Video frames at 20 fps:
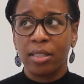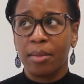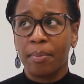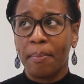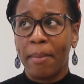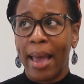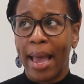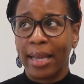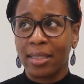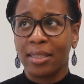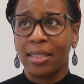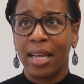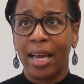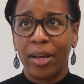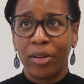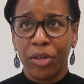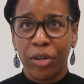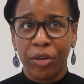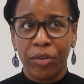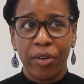Maxing
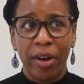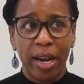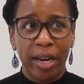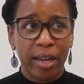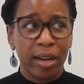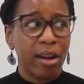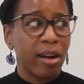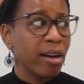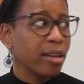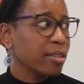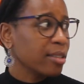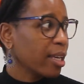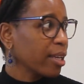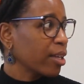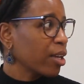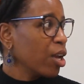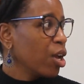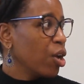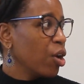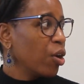out your credit cards. Like,
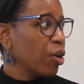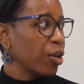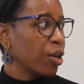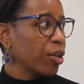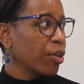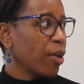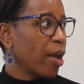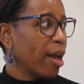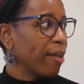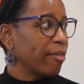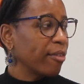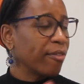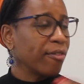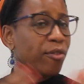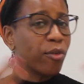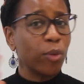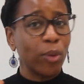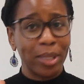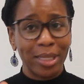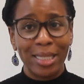okay, you have a
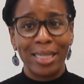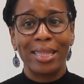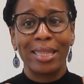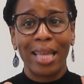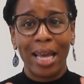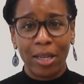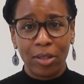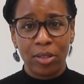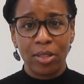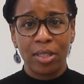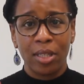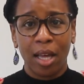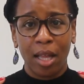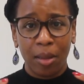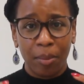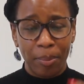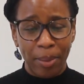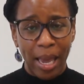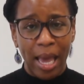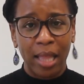
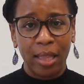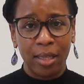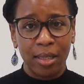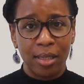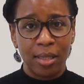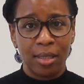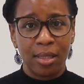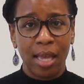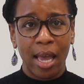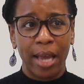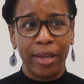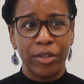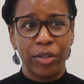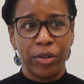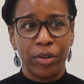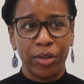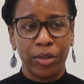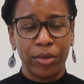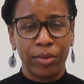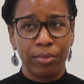$14,000 balance and
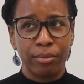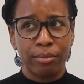you're